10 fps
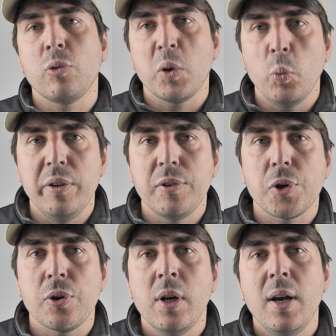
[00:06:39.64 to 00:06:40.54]
during
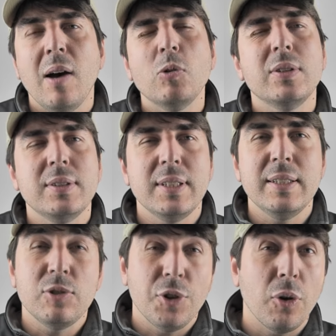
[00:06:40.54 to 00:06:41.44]
winter, I would
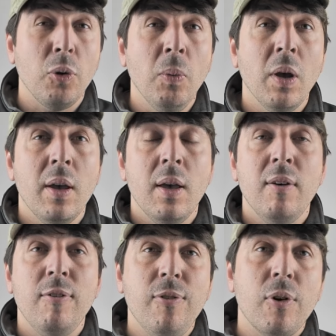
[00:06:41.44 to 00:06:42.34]
see two.
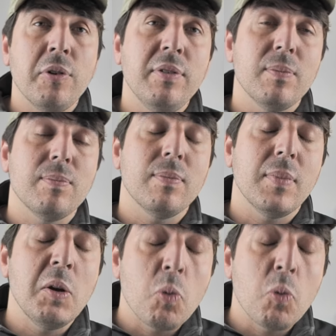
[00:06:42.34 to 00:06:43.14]
First, it